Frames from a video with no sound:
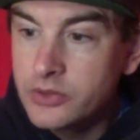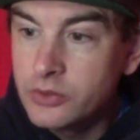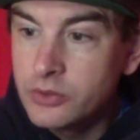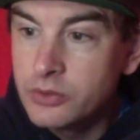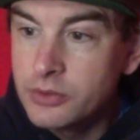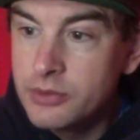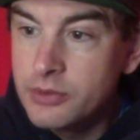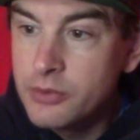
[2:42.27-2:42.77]

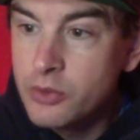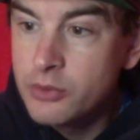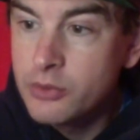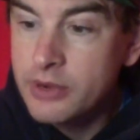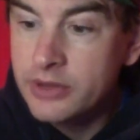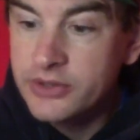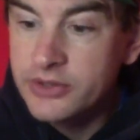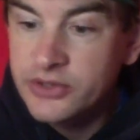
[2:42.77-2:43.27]
talk a bit more
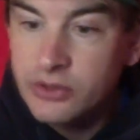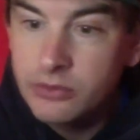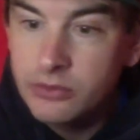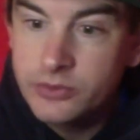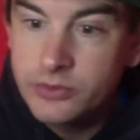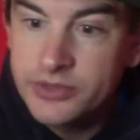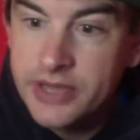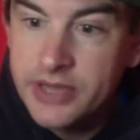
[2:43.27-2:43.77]
about the
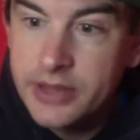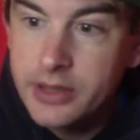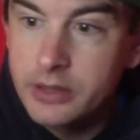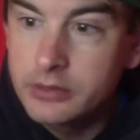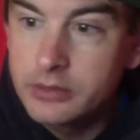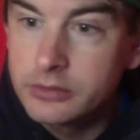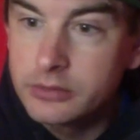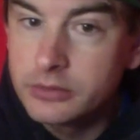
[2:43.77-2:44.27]
sole
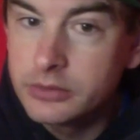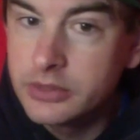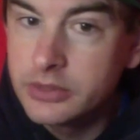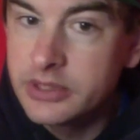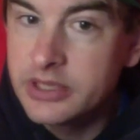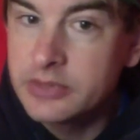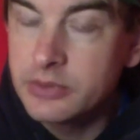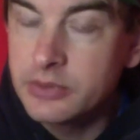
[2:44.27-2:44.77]
altogether,
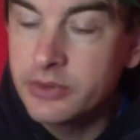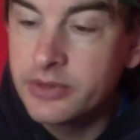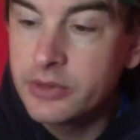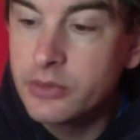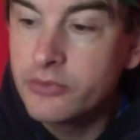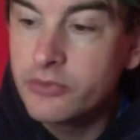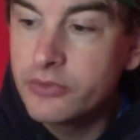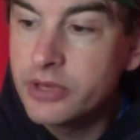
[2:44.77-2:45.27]
because that's what I
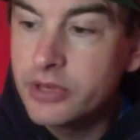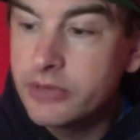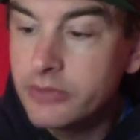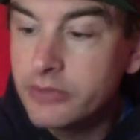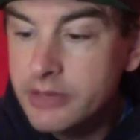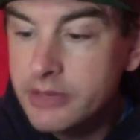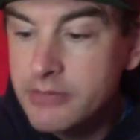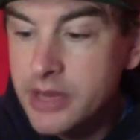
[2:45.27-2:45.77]
think what really,
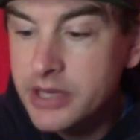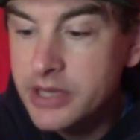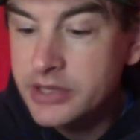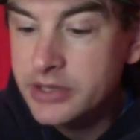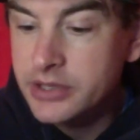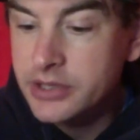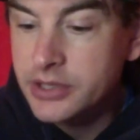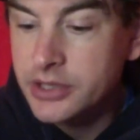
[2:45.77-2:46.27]
really
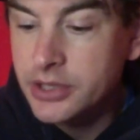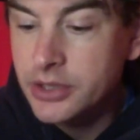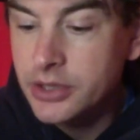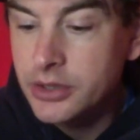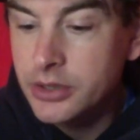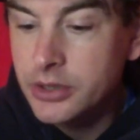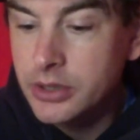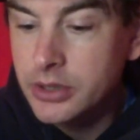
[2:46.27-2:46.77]
makes this
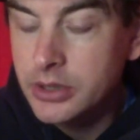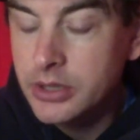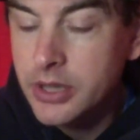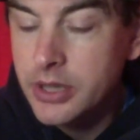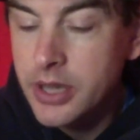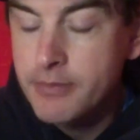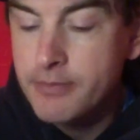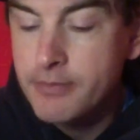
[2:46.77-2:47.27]
shoe.
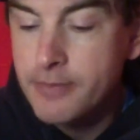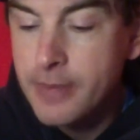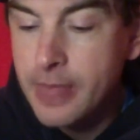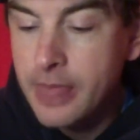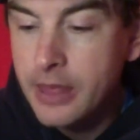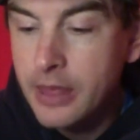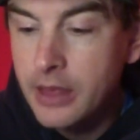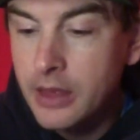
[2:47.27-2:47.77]

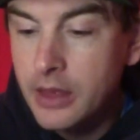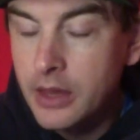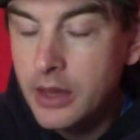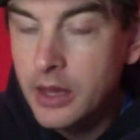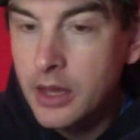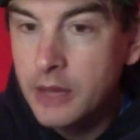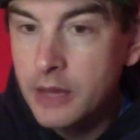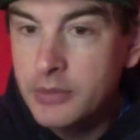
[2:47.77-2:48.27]

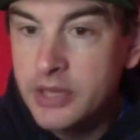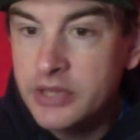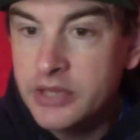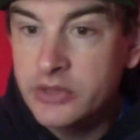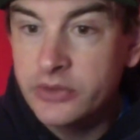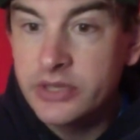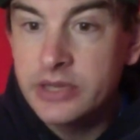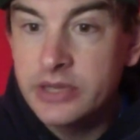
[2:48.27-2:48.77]

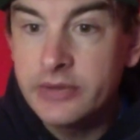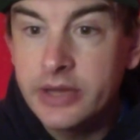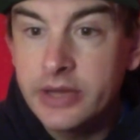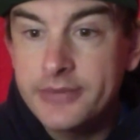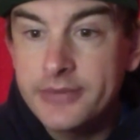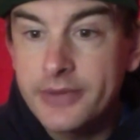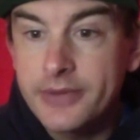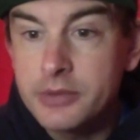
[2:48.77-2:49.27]
It's got the
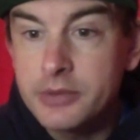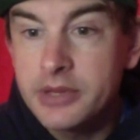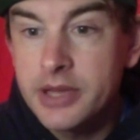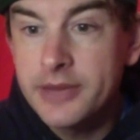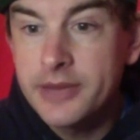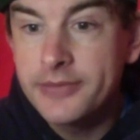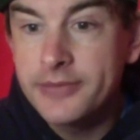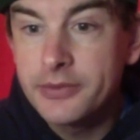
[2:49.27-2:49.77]
EVA foam
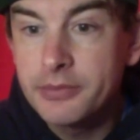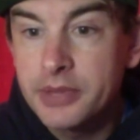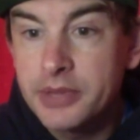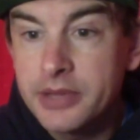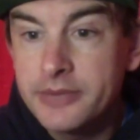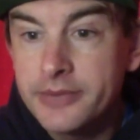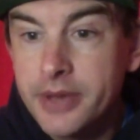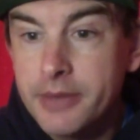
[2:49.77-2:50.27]
in there for a
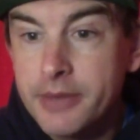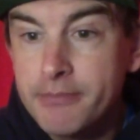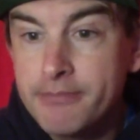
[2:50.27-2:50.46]
bit of